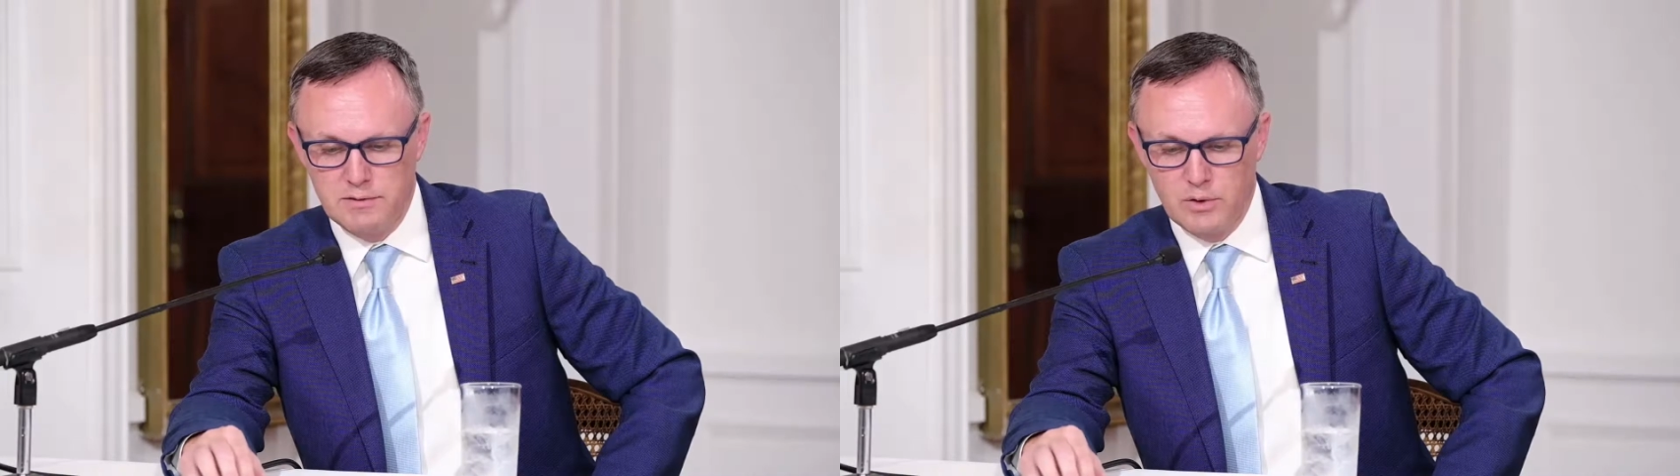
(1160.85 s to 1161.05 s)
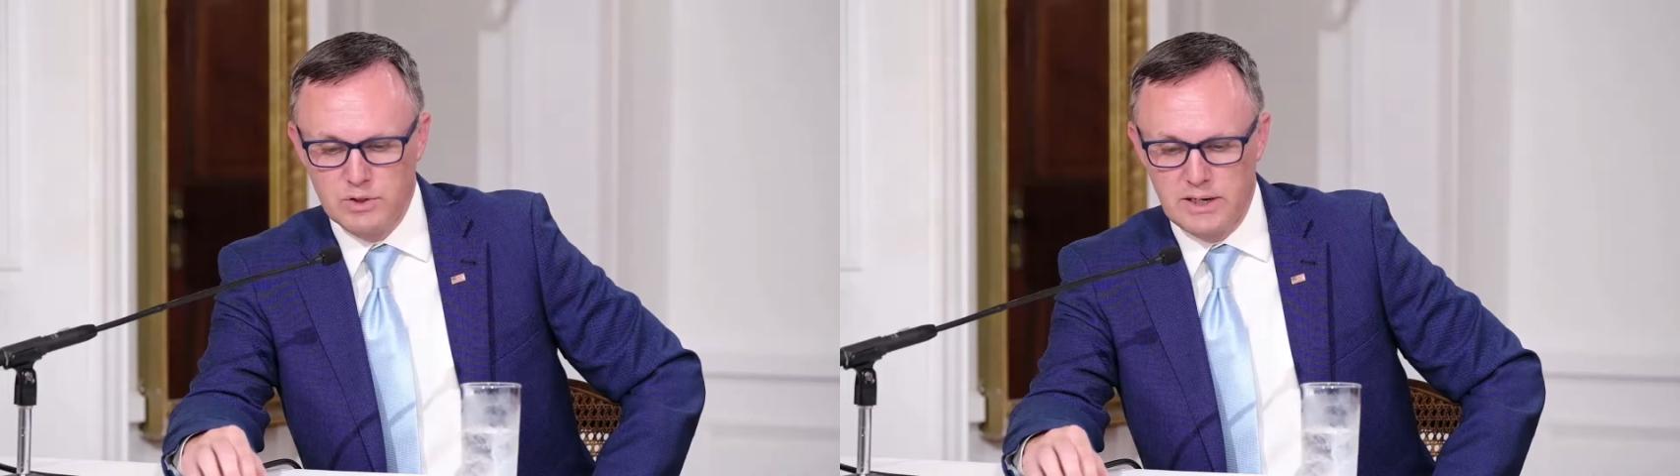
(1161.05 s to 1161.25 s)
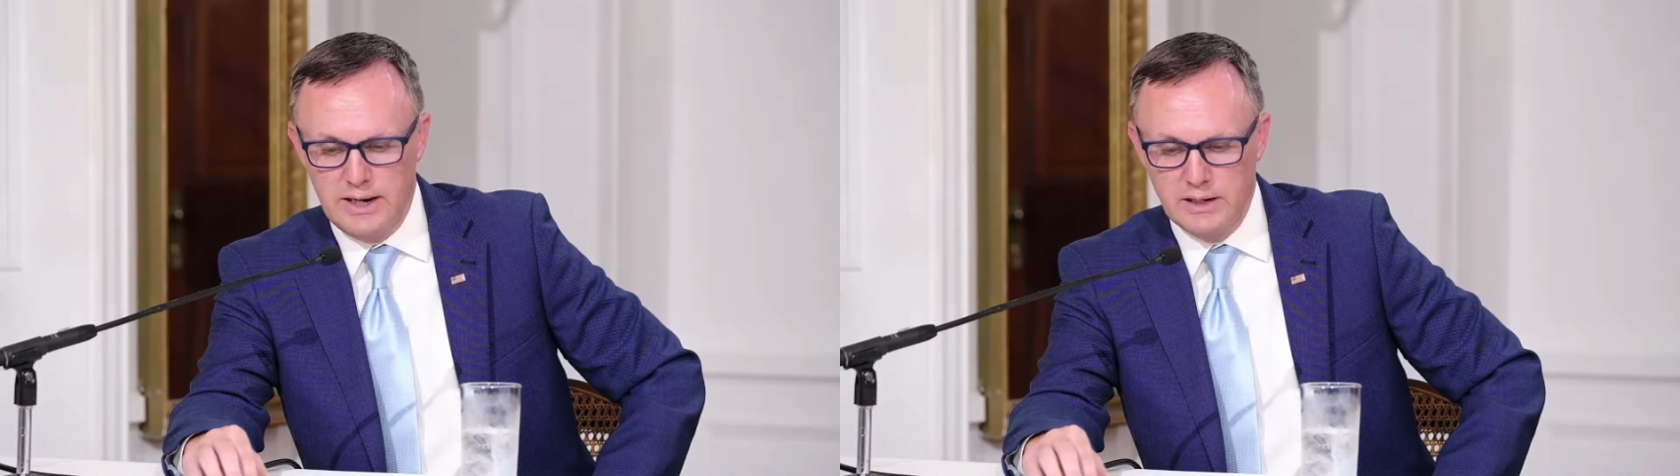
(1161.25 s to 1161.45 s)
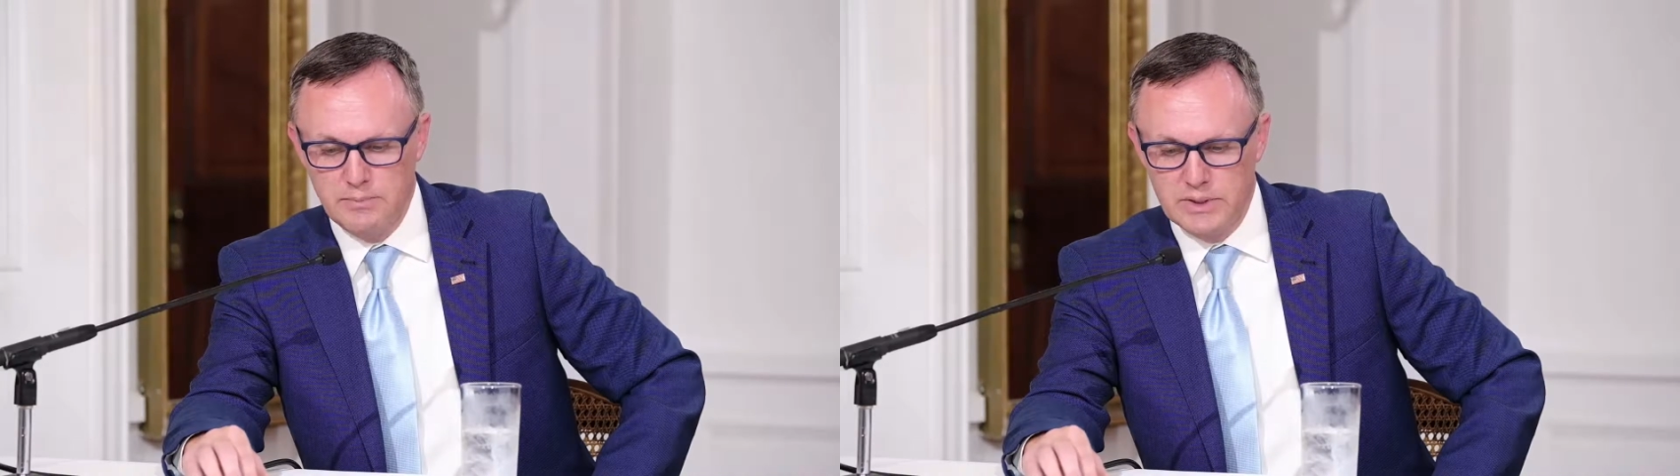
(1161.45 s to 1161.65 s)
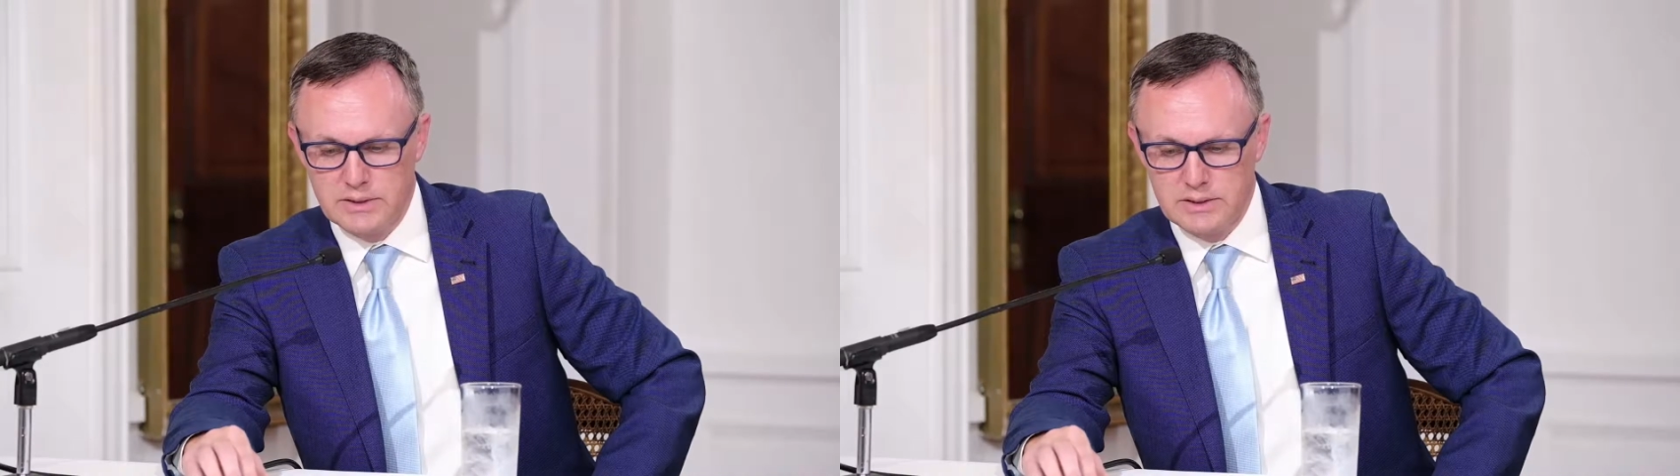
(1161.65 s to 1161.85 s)
Virgin
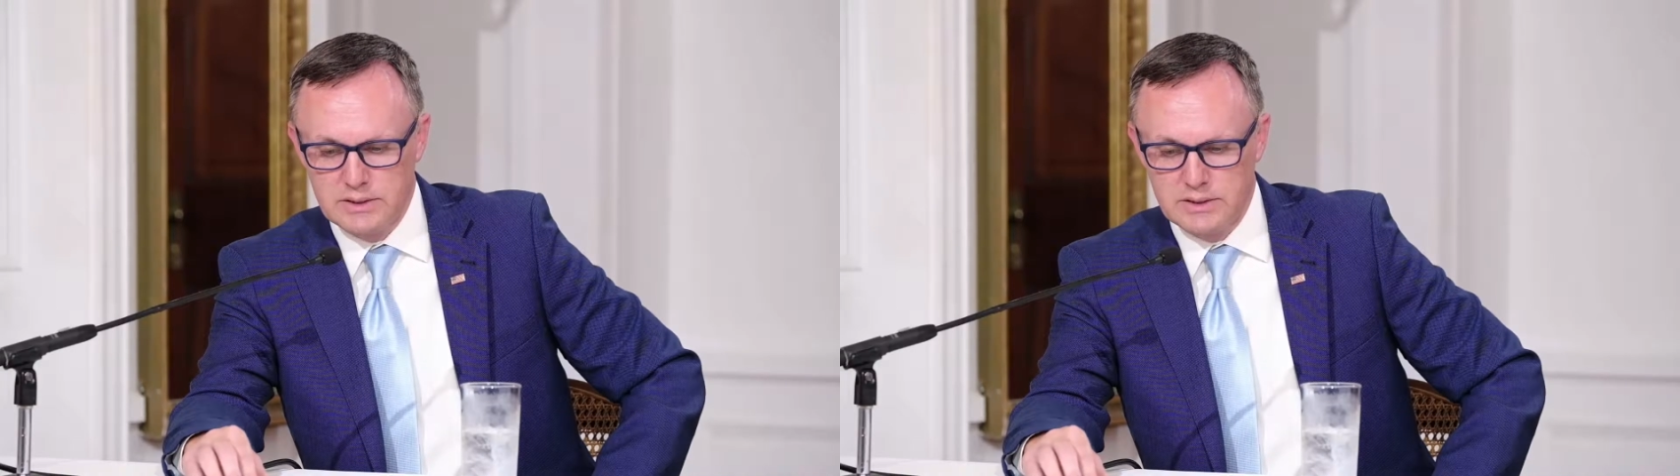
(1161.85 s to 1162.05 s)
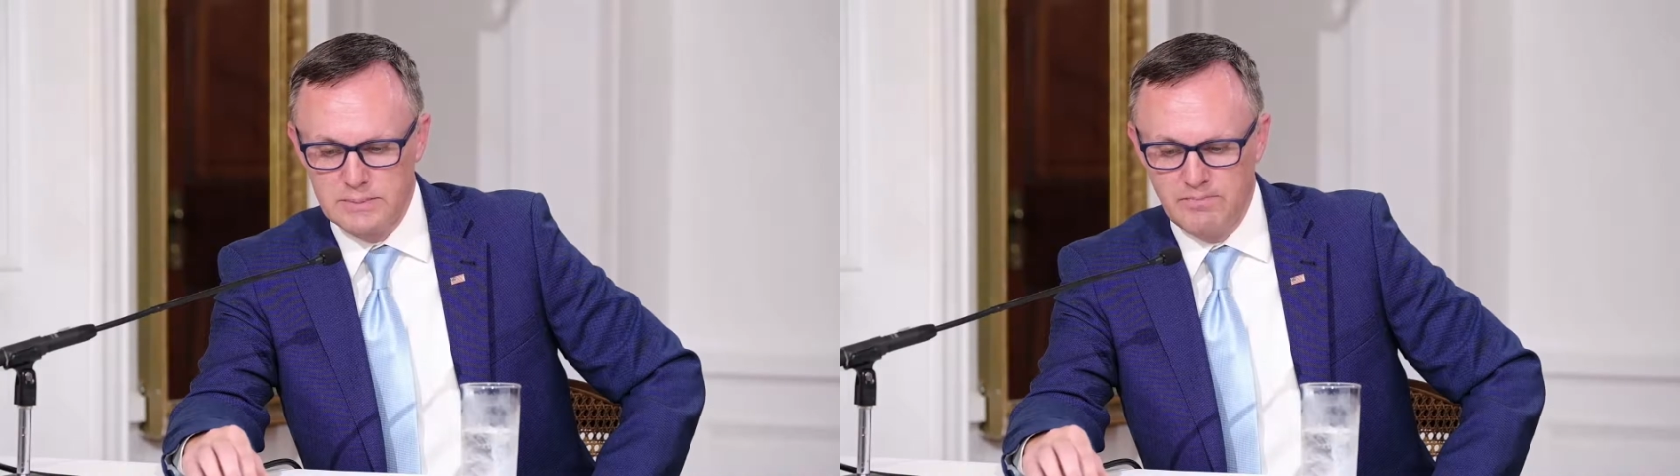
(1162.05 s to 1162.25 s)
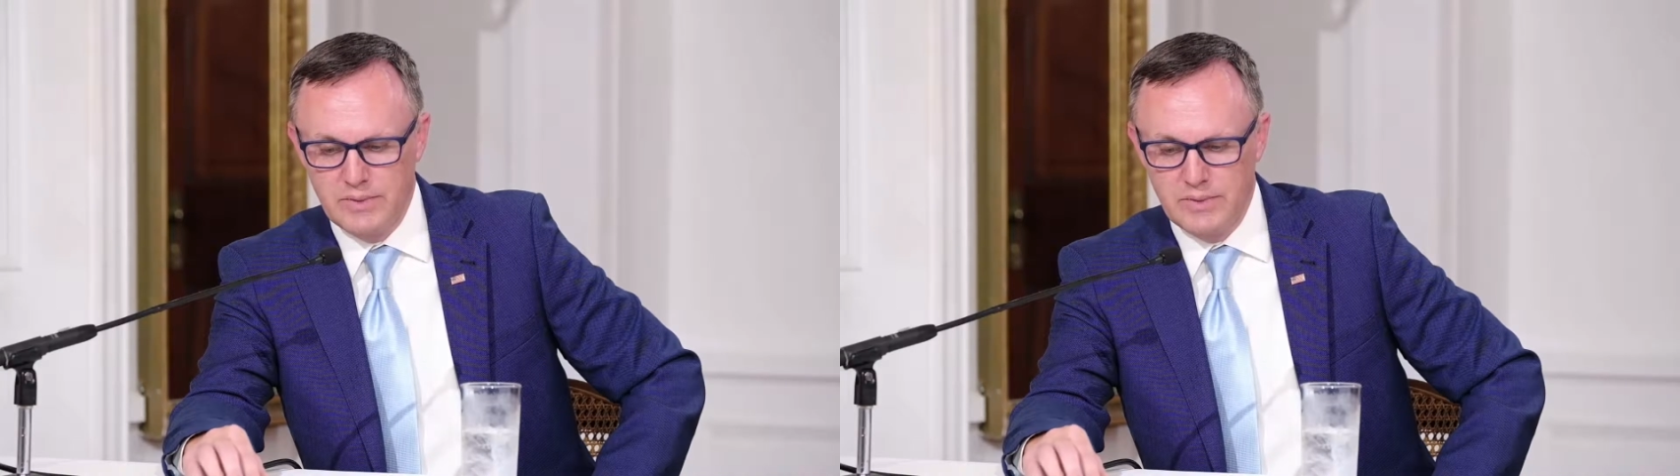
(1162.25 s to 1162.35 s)
Island businesses.